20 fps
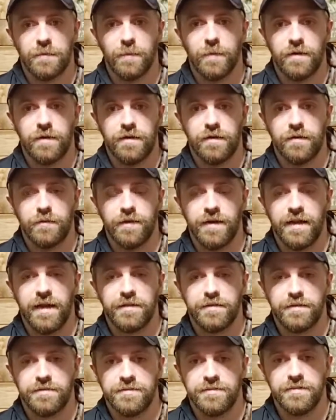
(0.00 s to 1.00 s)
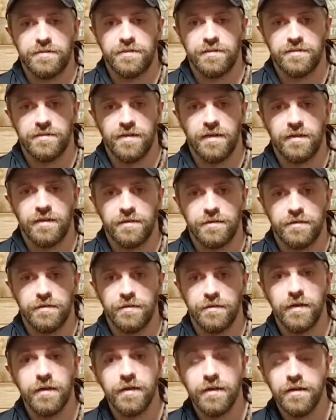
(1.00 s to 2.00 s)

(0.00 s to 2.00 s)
I wanted to know what address he should send it to.